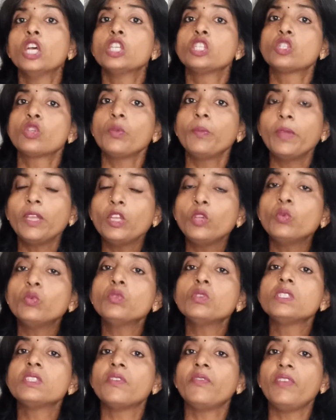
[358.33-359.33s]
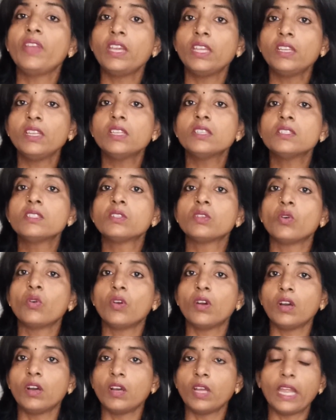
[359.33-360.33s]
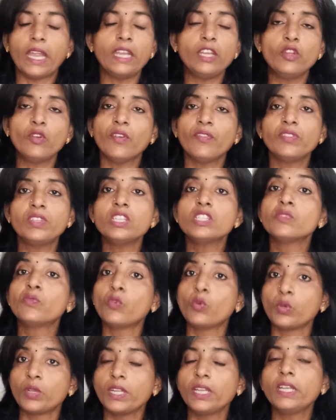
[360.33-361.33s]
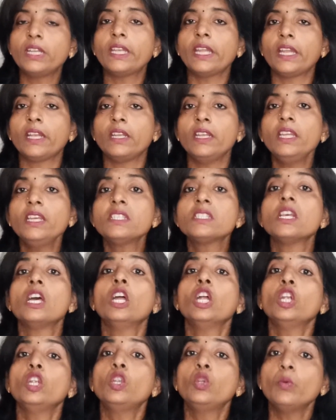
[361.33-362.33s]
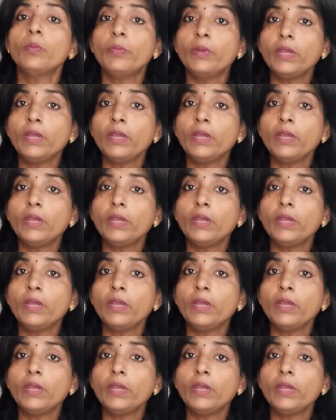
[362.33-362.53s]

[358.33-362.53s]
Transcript: So you may use various any of these voting techniques to